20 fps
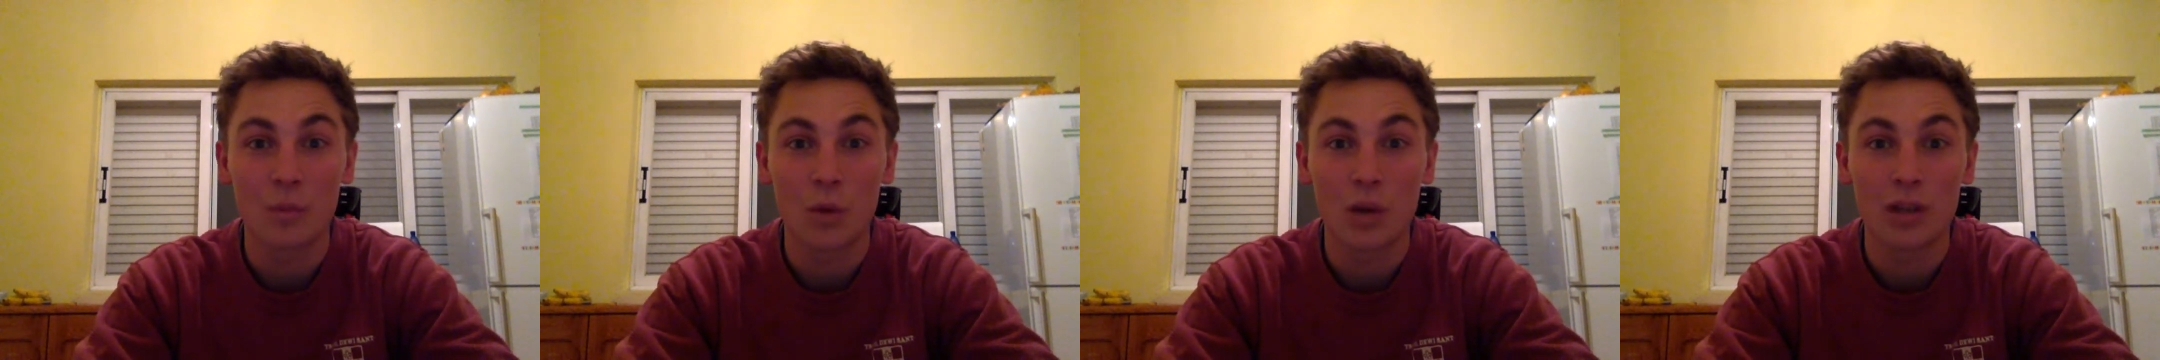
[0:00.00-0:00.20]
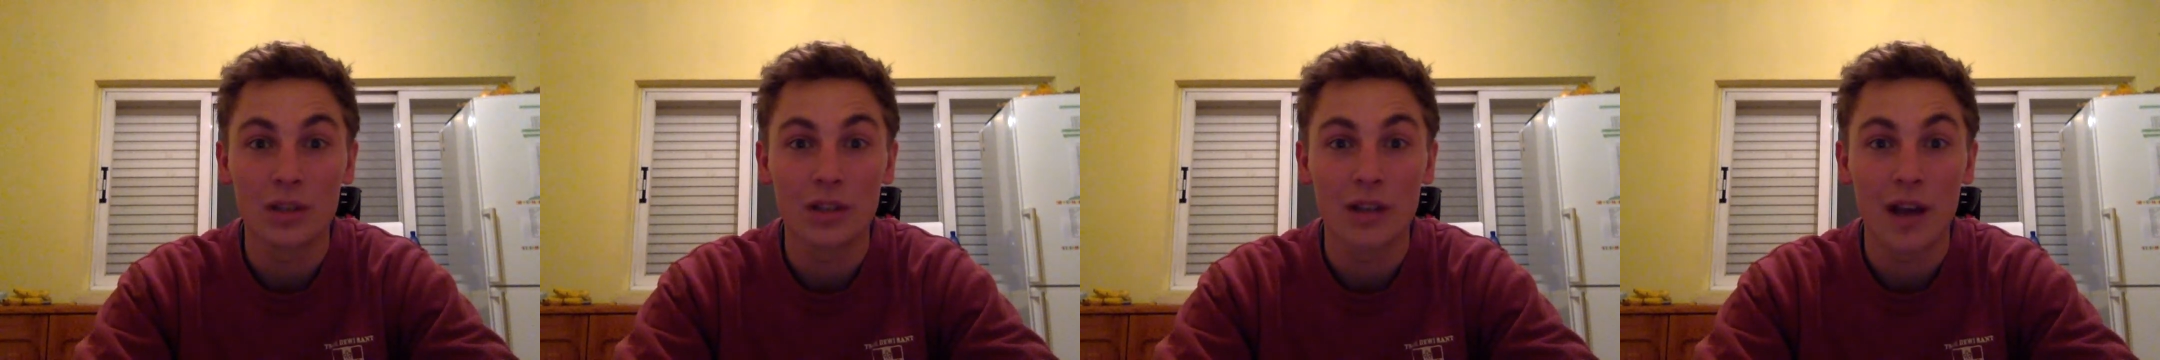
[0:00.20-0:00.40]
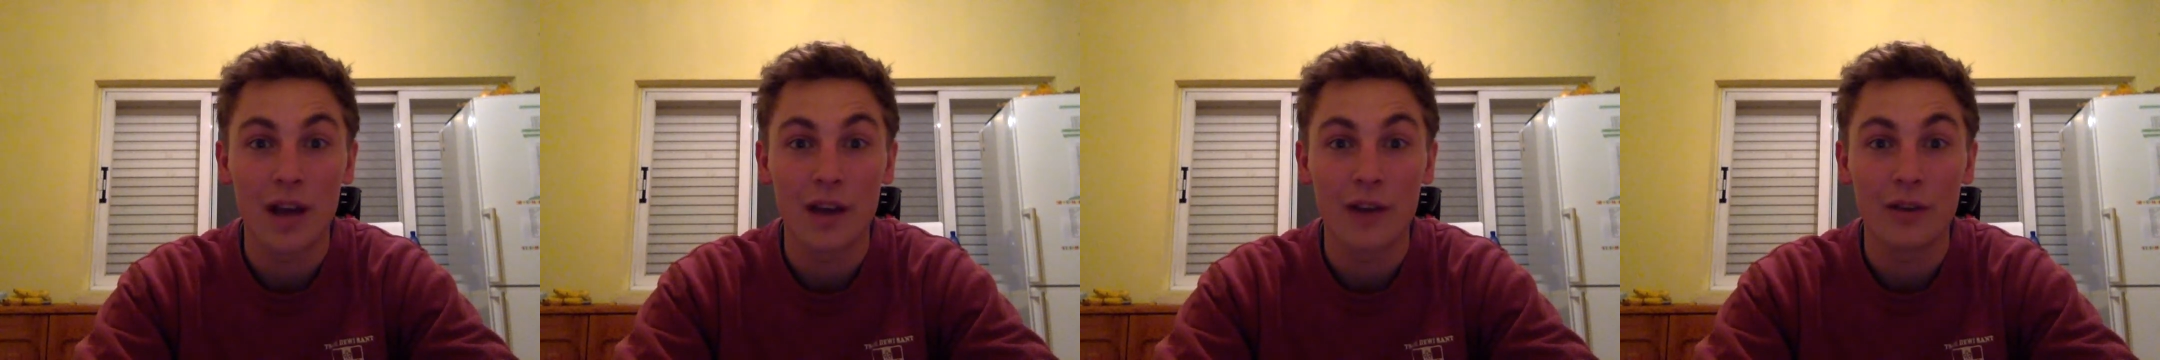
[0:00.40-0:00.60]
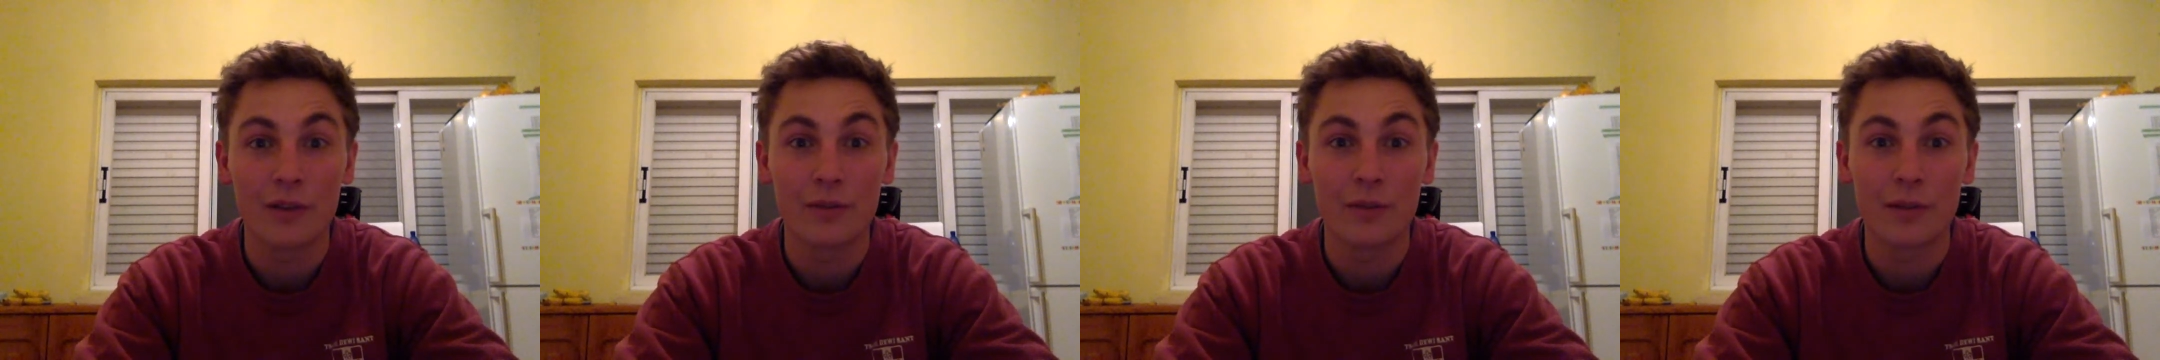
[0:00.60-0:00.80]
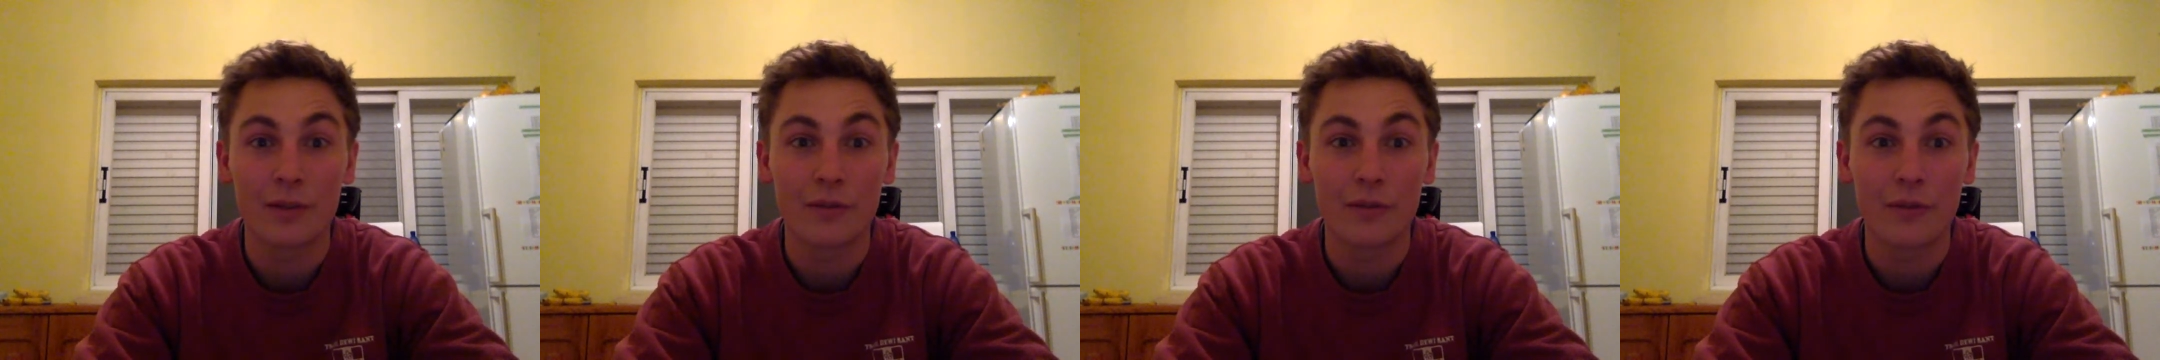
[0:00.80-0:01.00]
one guy who
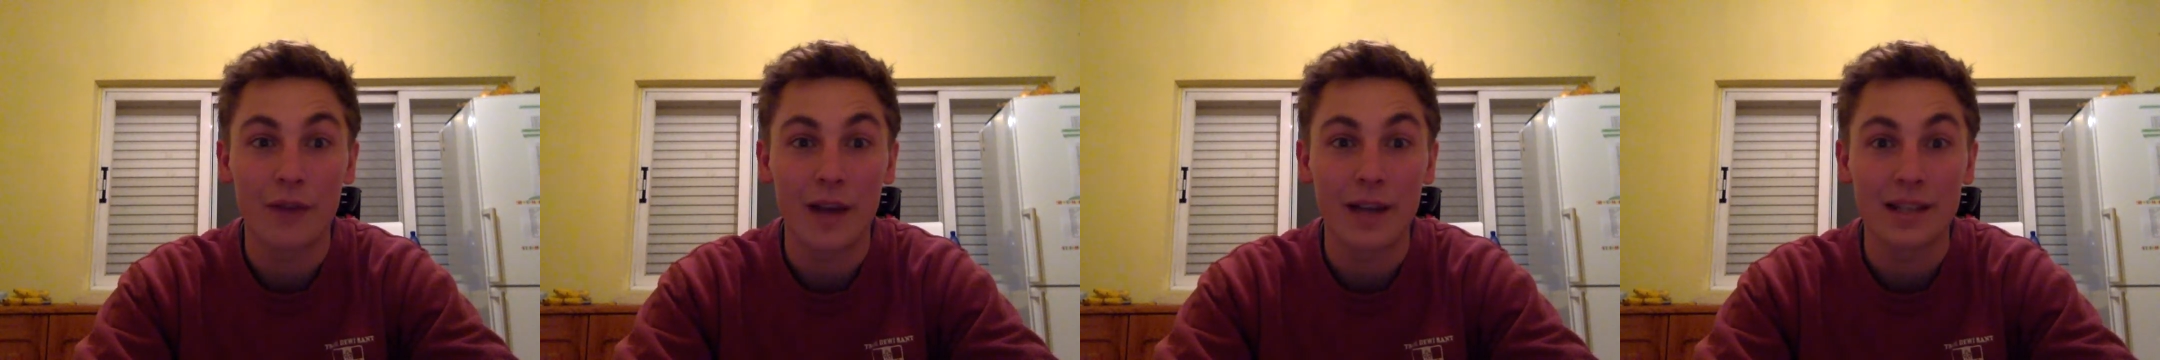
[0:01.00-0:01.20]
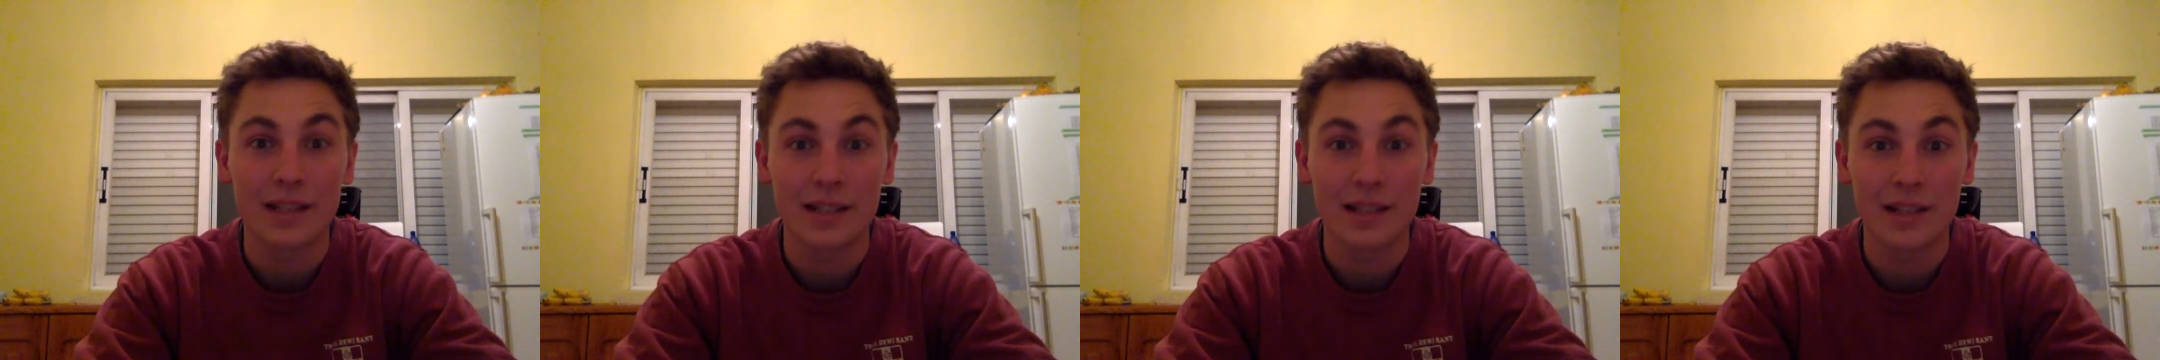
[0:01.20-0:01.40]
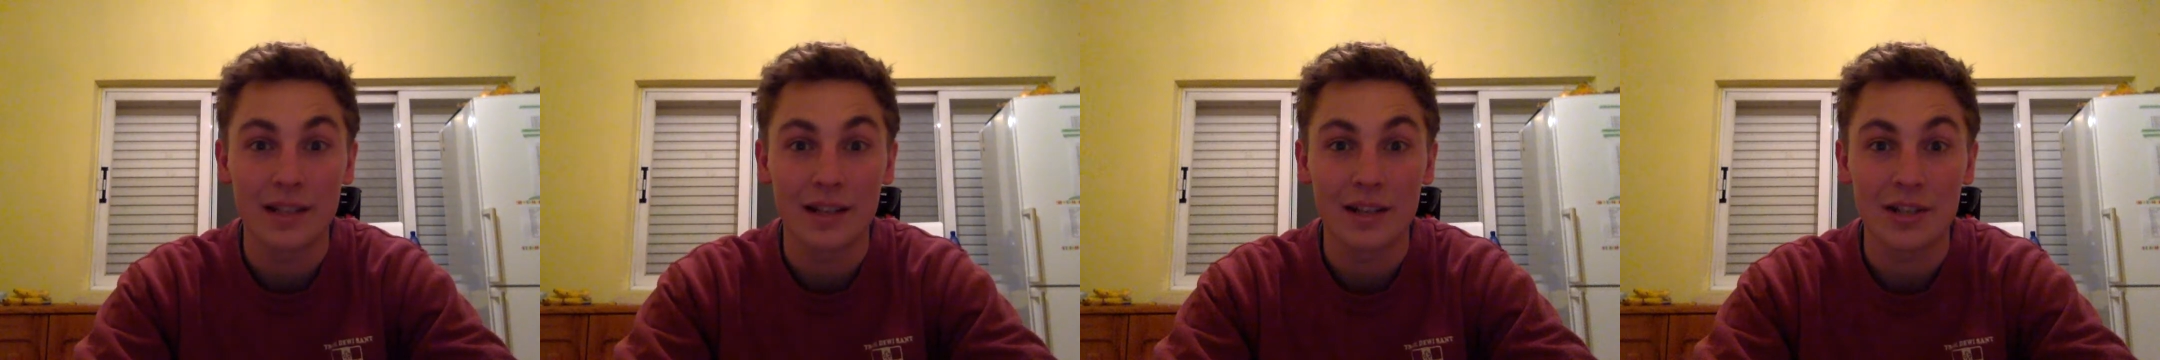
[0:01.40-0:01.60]
had been fighting